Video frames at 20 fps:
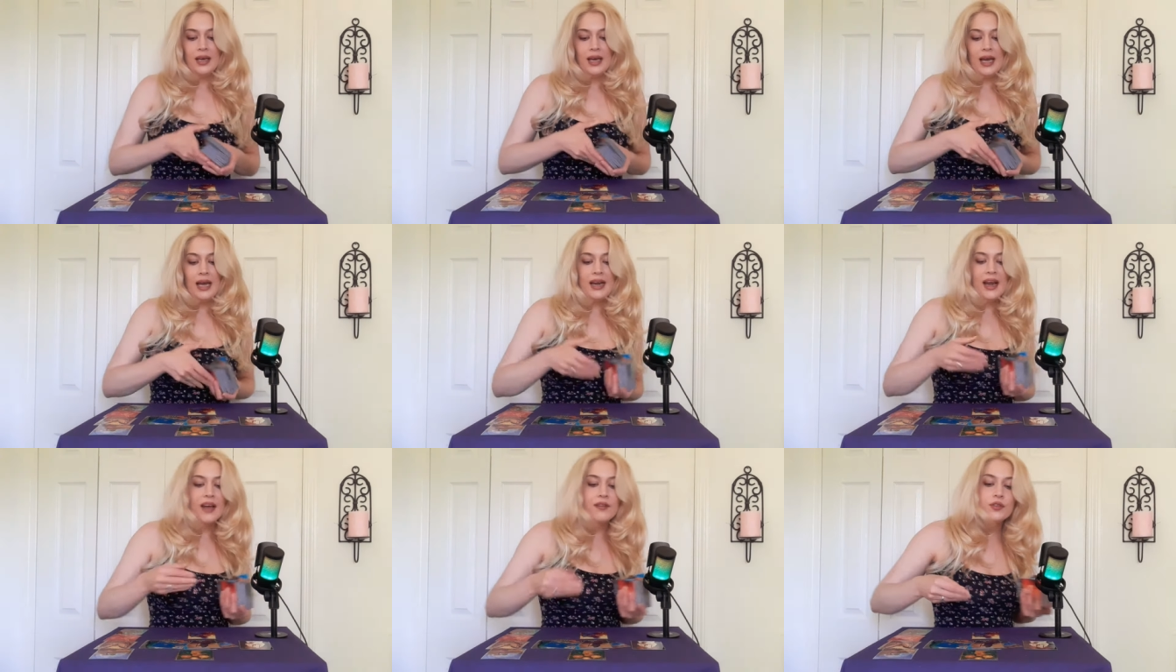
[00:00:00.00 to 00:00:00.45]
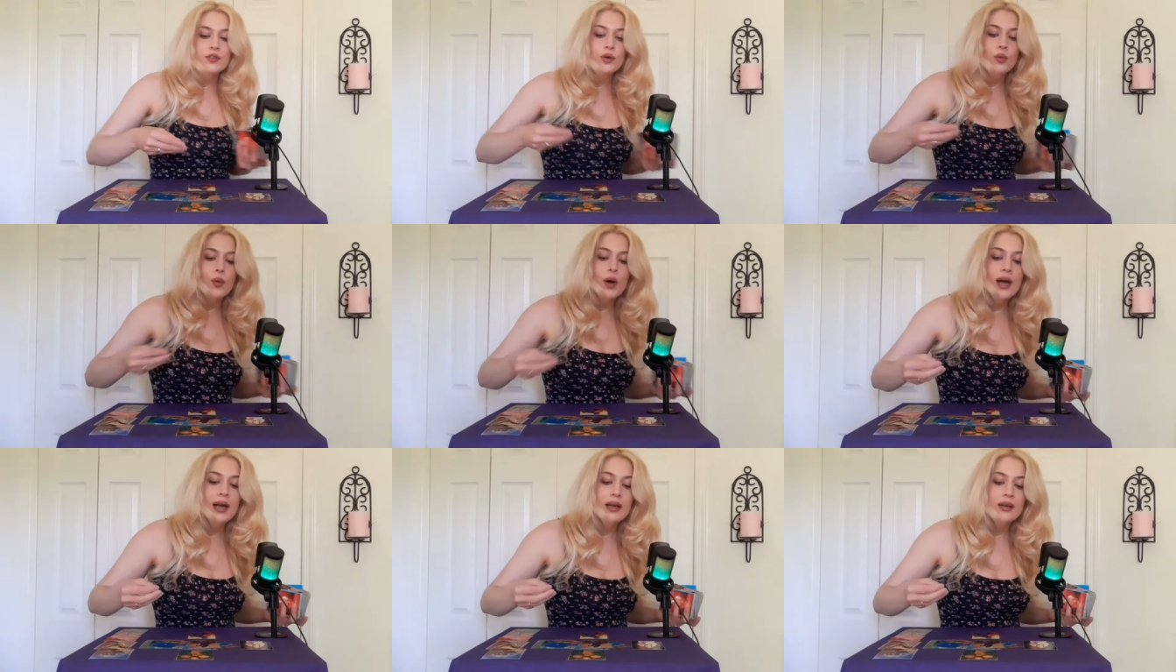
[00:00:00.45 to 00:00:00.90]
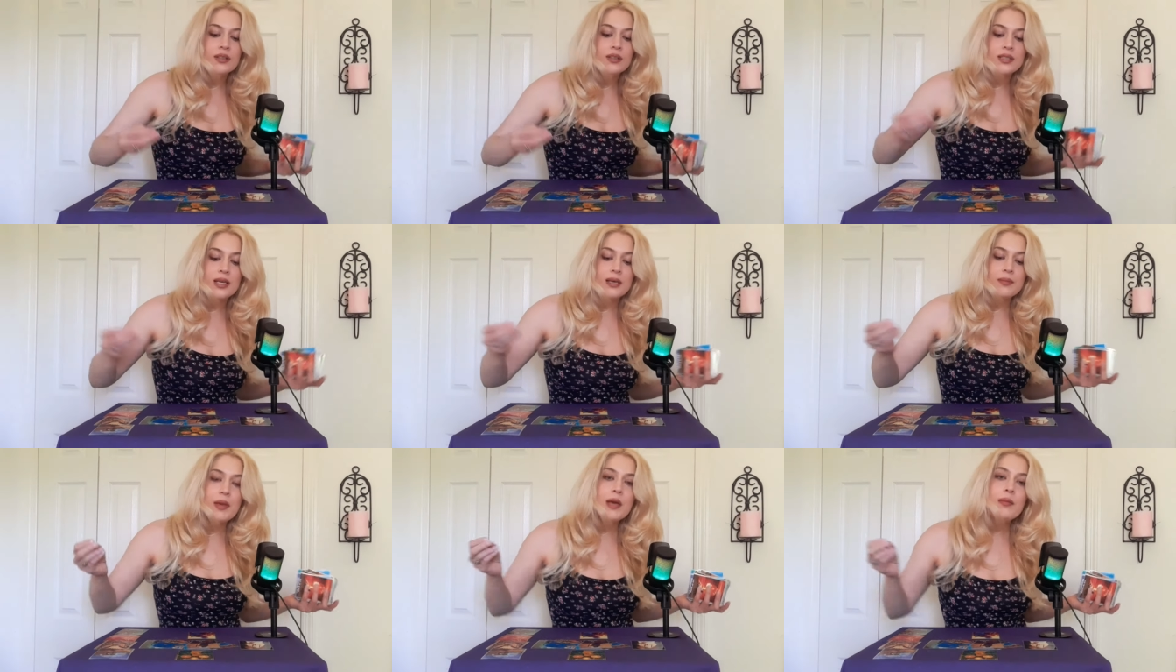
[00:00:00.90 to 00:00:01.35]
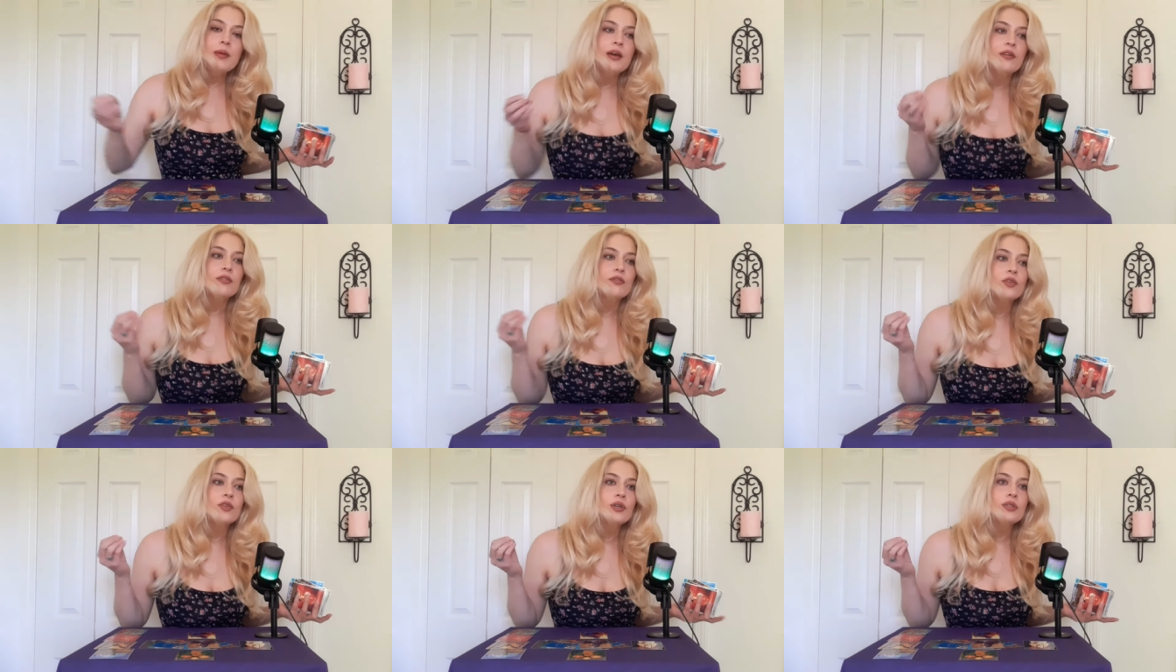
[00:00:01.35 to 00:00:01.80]
And after a while, it's like, maybe
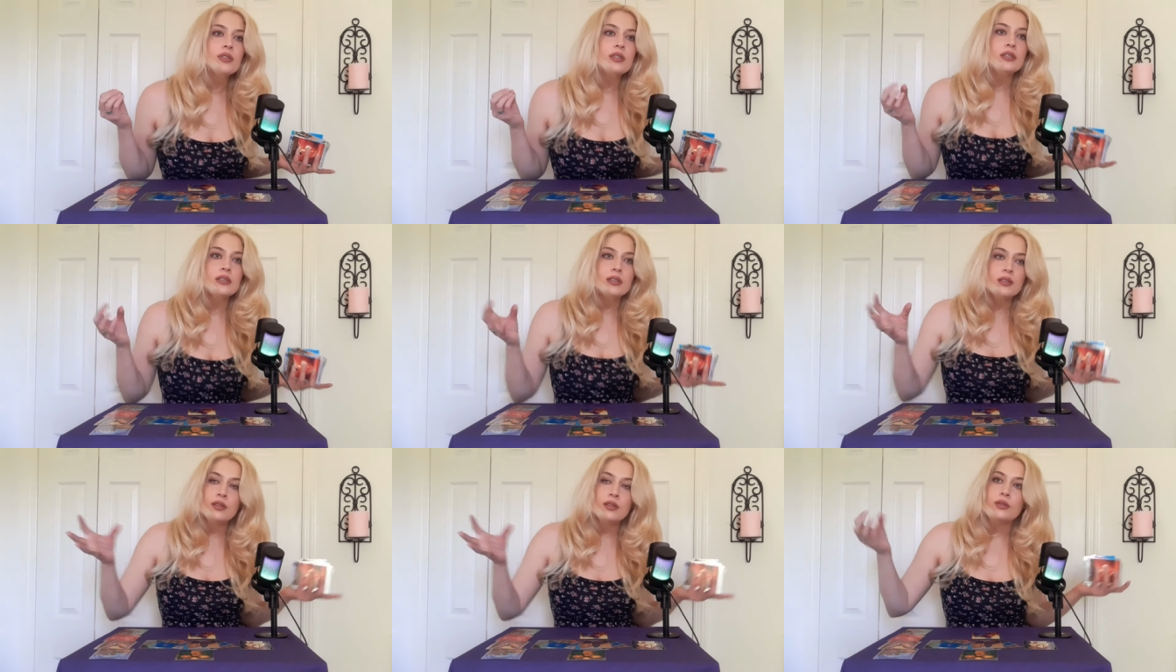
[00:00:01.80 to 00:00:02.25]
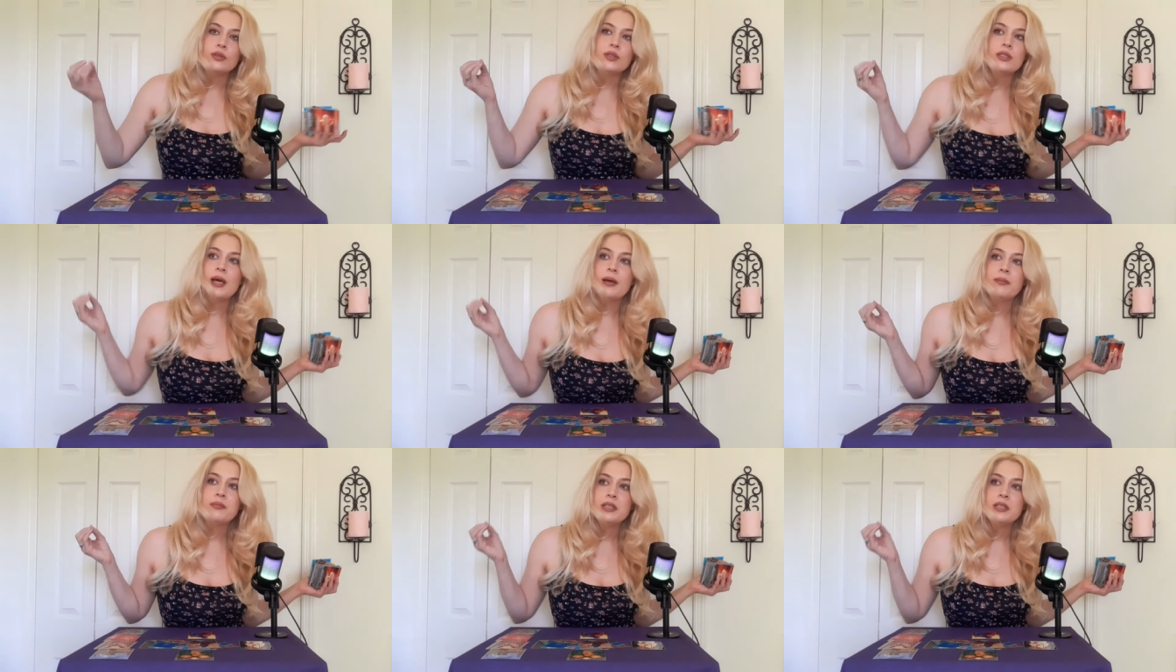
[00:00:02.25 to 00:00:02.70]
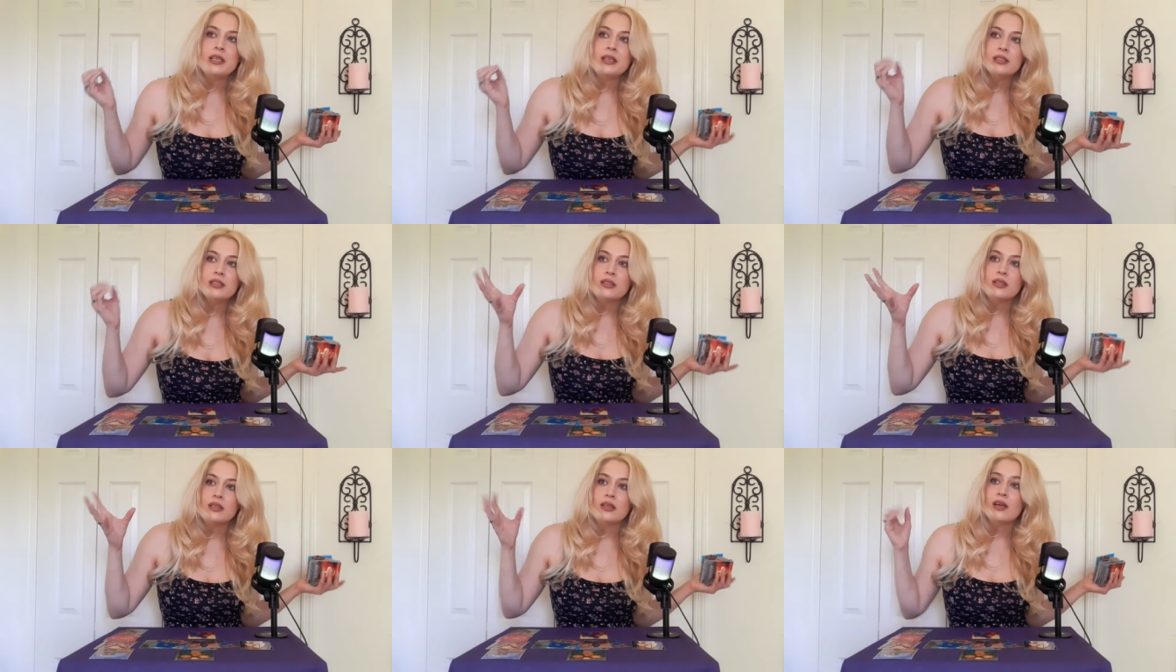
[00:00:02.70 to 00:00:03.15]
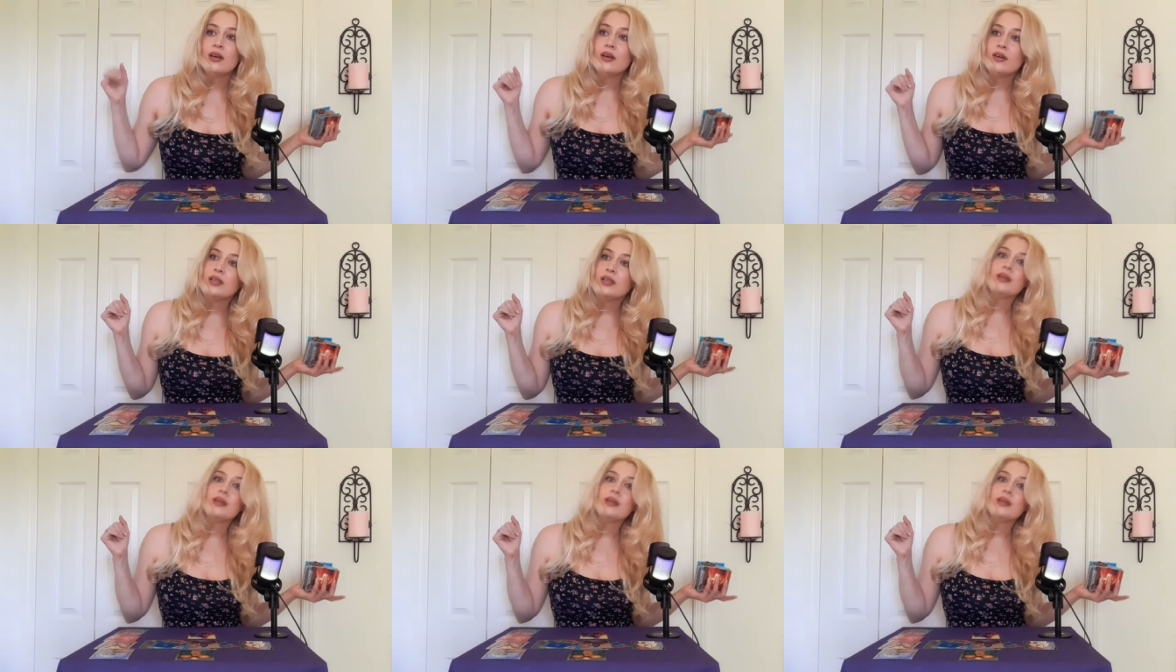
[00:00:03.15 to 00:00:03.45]
at first it's a little tempting. It's like,